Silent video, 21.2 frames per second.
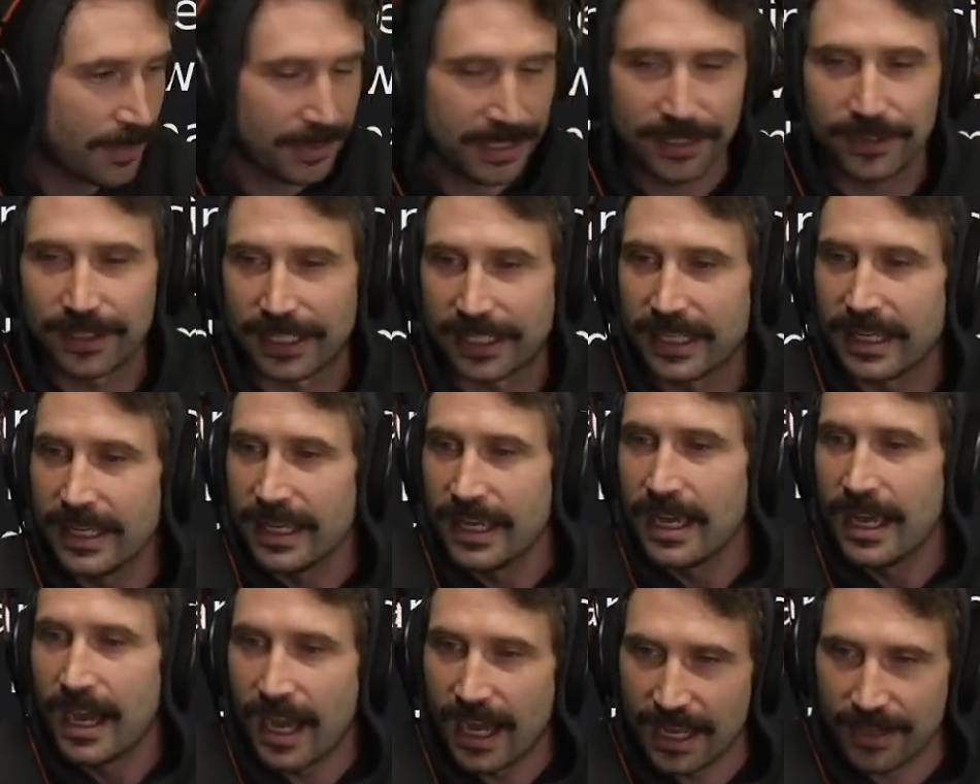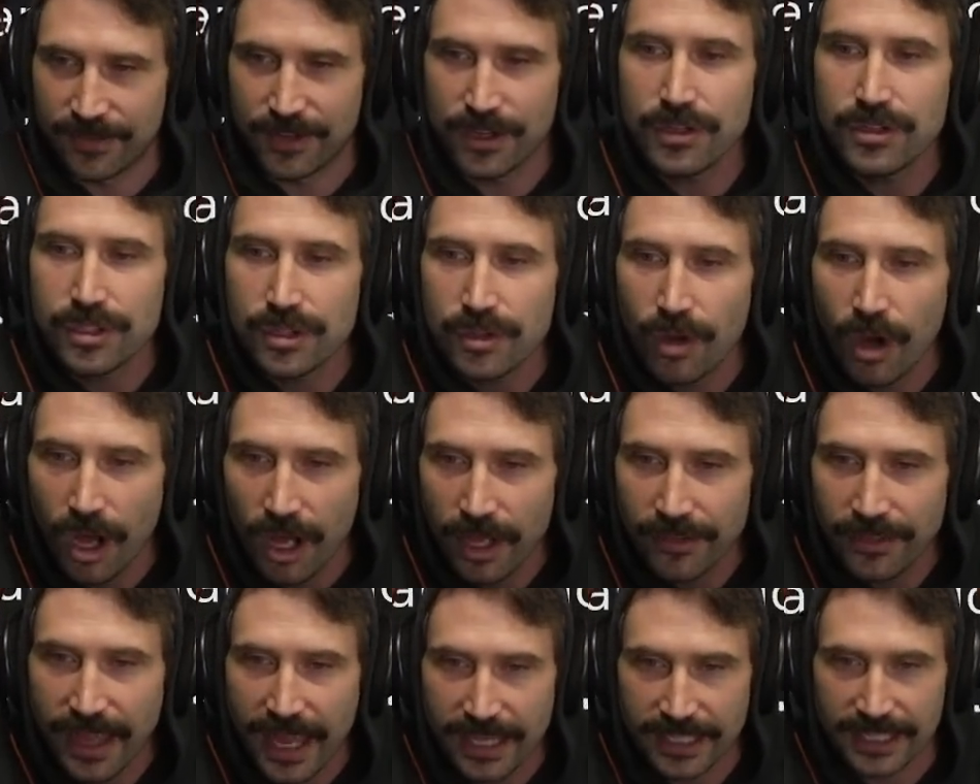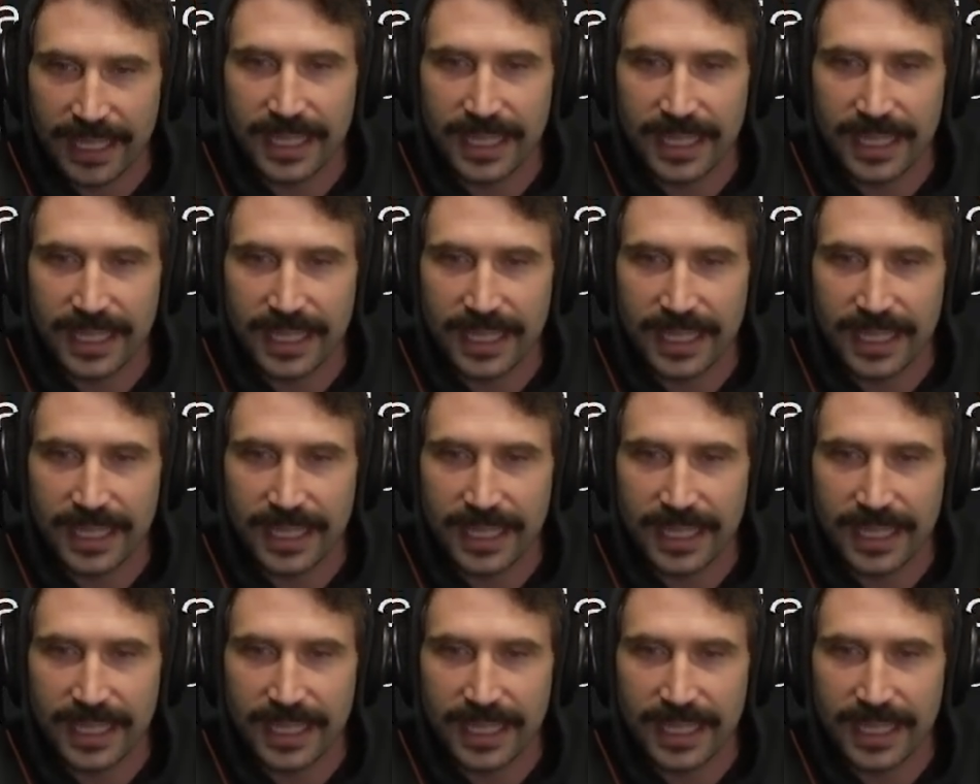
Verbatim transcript: I'm hearing. Uh, if you do all that,